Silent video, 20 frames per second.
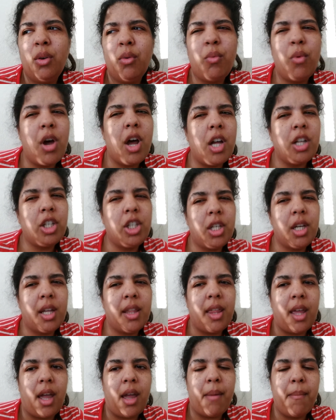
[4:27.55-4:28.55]
watching
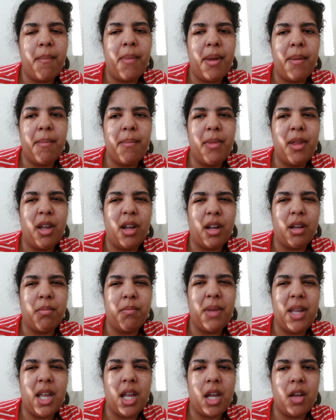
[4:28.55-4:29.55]
them, but, you know,
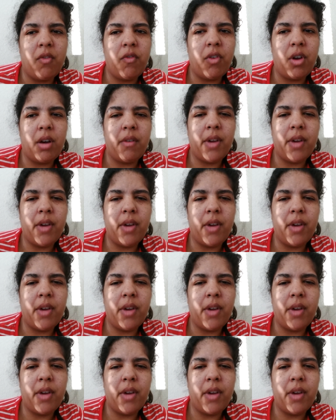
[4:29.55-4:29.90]
being in front